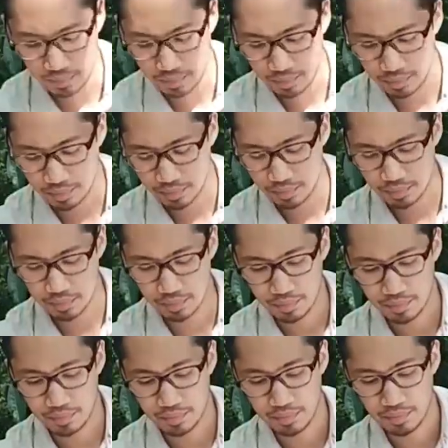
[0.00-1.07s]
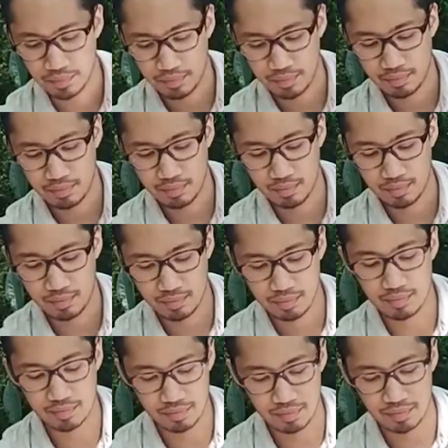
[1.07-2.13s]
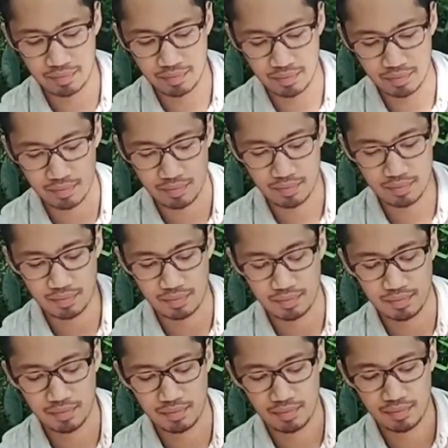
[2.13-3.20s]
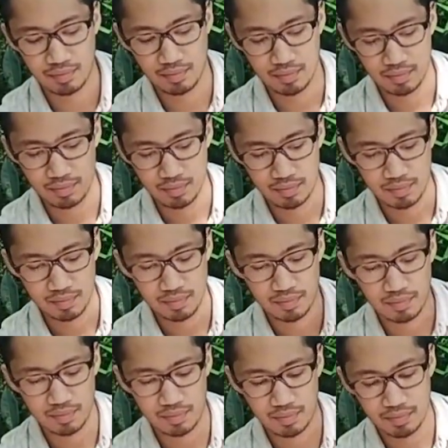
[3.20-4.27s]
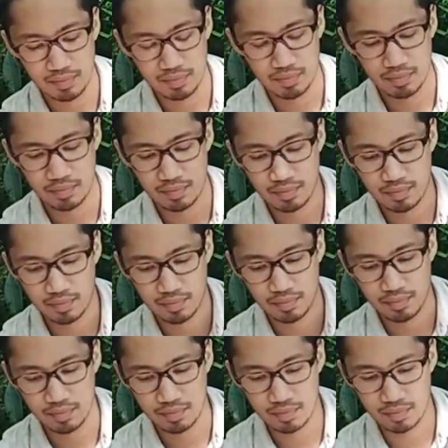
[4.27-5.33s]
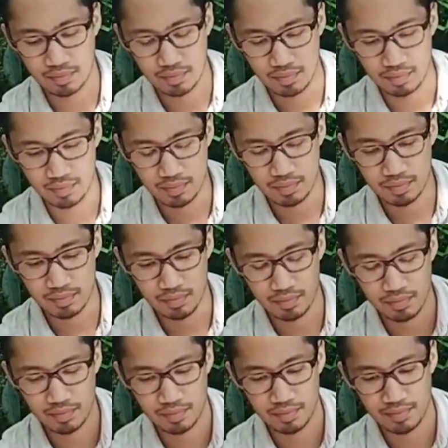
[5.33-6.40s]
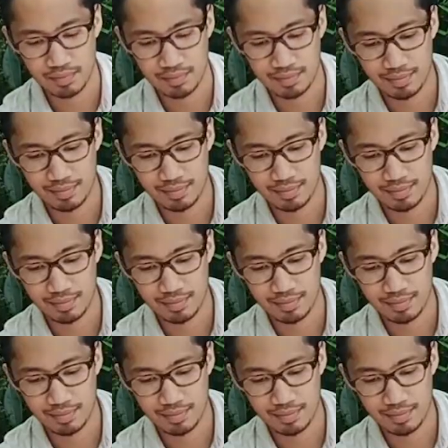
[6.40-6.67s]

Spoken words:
(not speaking)